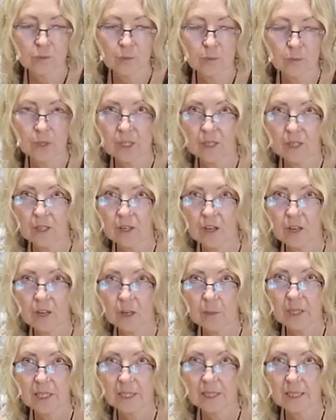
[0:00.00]
put in the
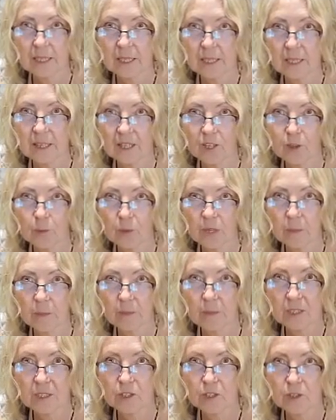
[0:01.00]
comments anything you want
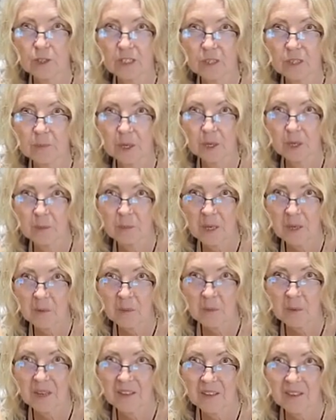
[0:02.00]
me to experiment
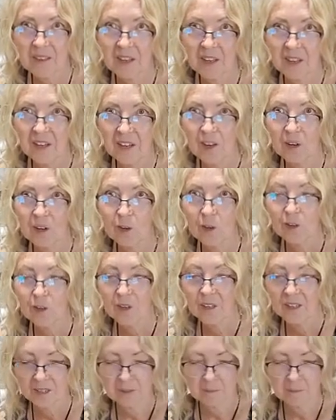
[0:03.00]
with or